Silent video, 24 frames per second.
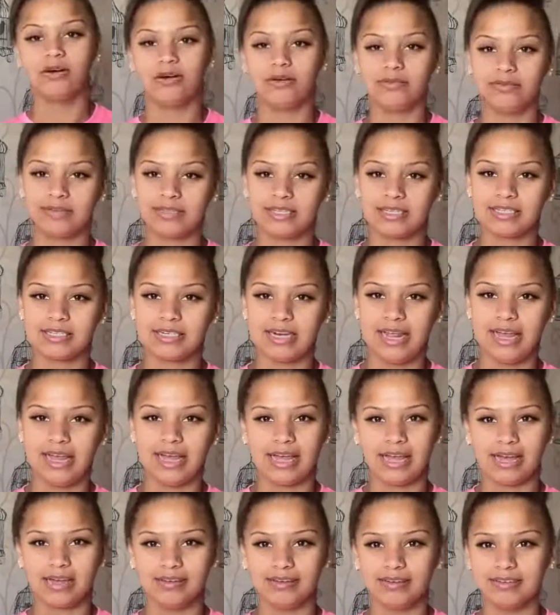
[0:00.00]

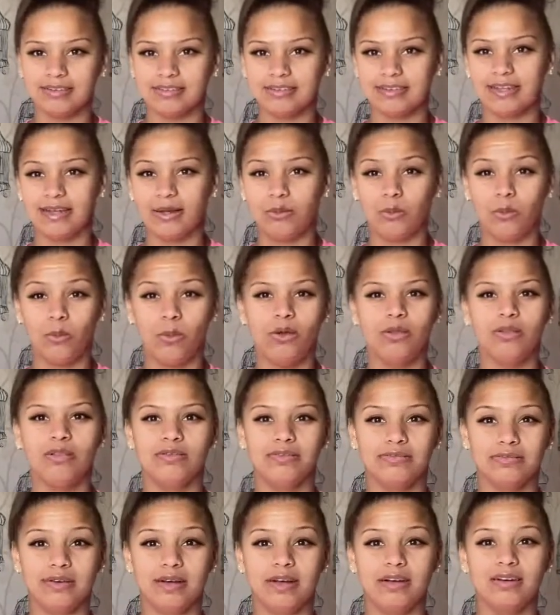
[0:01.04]
Obviously I was like, what the
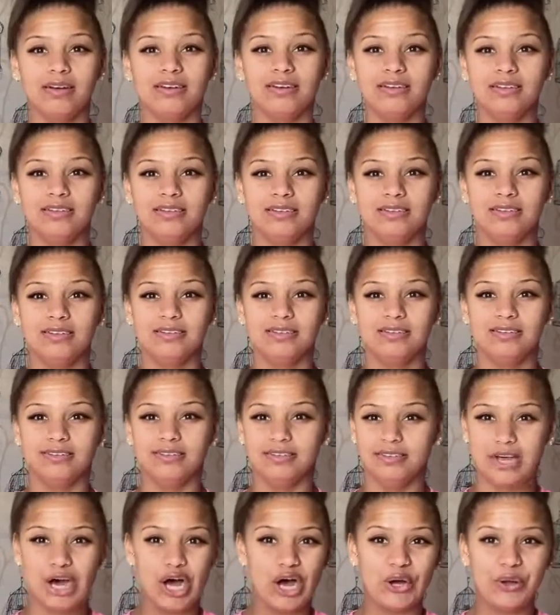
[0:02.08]
fuck,
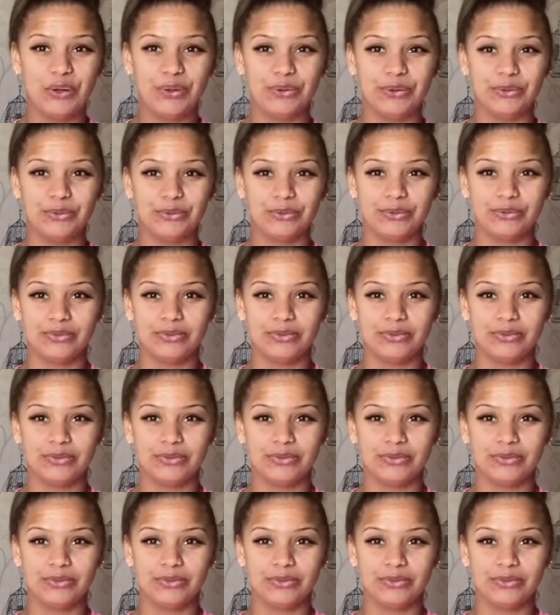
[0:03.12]
no.